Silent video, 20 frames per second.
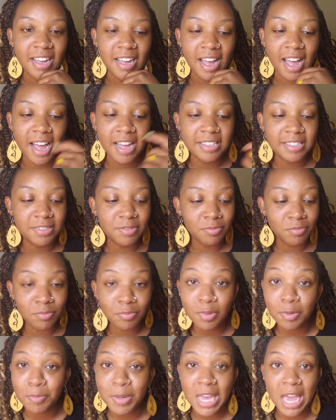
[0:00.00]
I
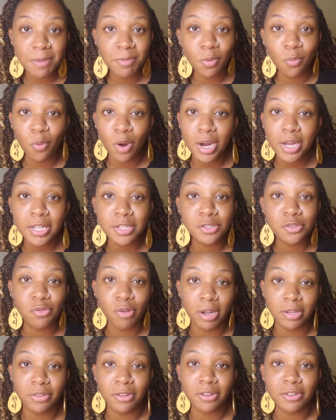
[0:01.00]
became a work
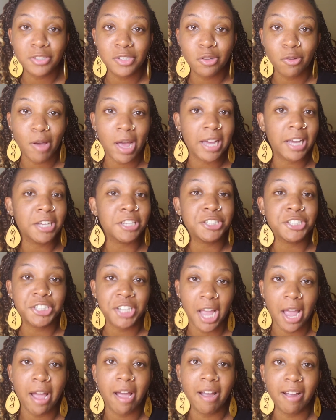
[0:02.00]
instructor so I could
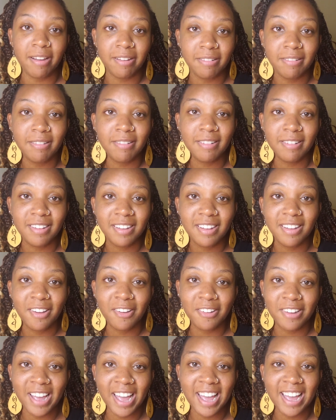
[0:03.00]
share,
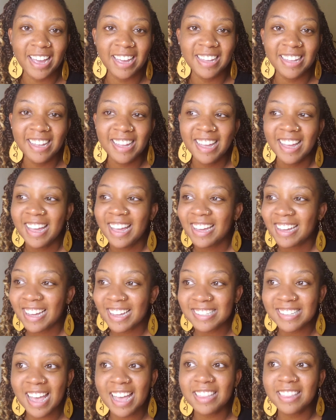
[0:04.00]
okay?
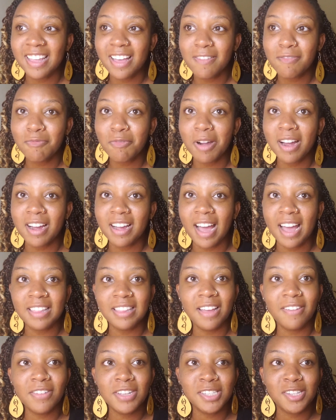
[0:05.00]
Because I love work. I
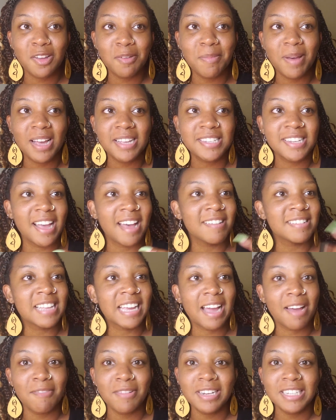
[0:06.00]
love it so much. I was
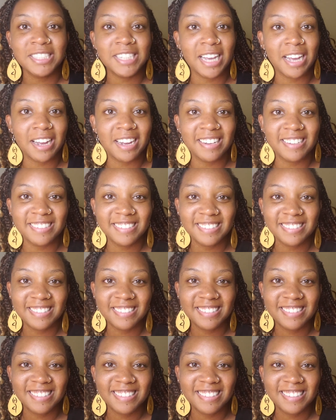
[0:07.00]
like, I want to share.
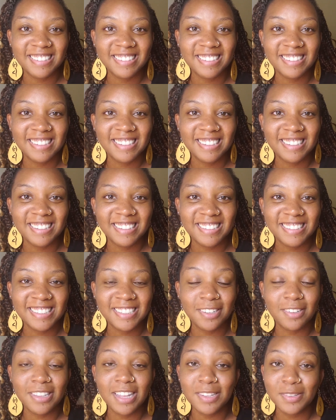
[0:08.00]

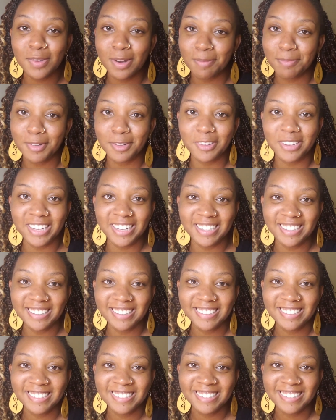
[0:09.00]
So that's what I'm doing.
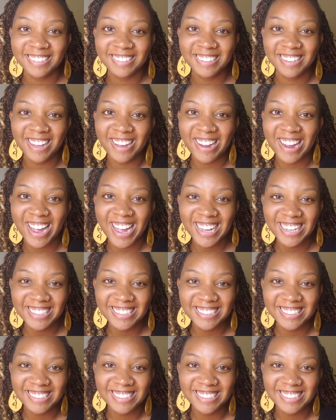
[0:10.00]
All right?